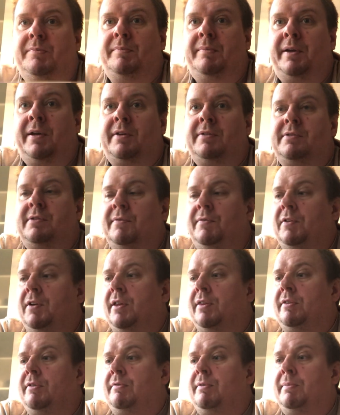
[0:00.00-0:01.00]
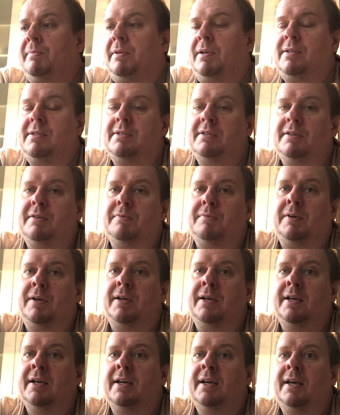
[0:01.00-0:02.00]
because if you get the remastered
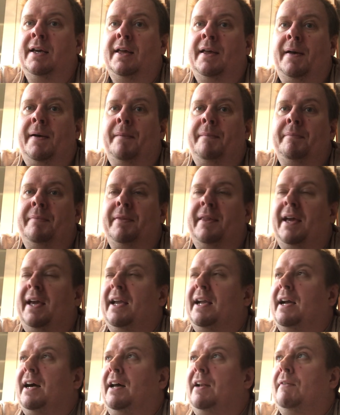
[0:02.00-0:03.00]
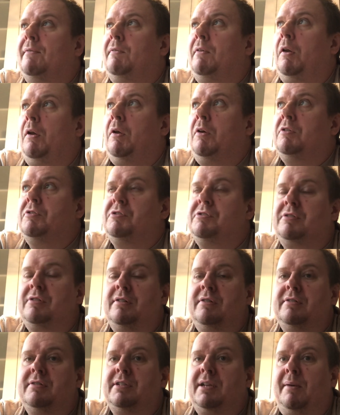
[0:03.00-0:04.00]
one, they kind of lost
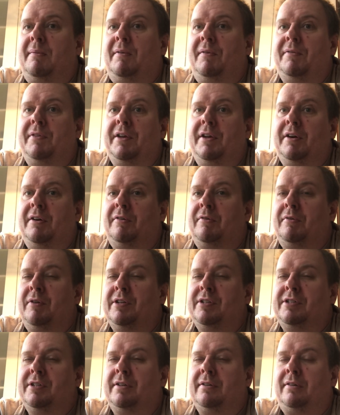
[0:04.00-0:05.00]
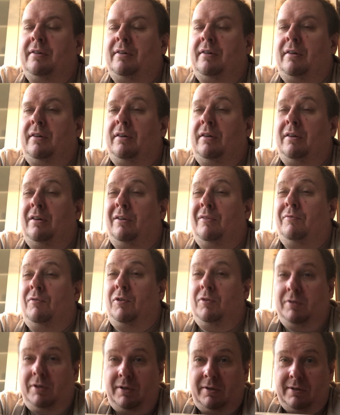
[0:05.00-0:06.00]
some of the original
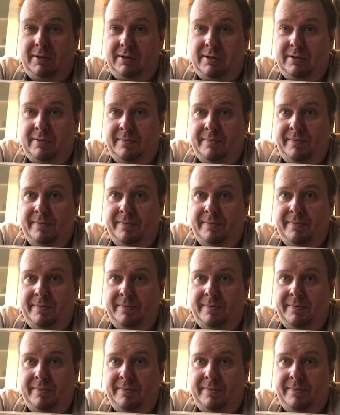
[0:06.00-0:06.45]
vocals,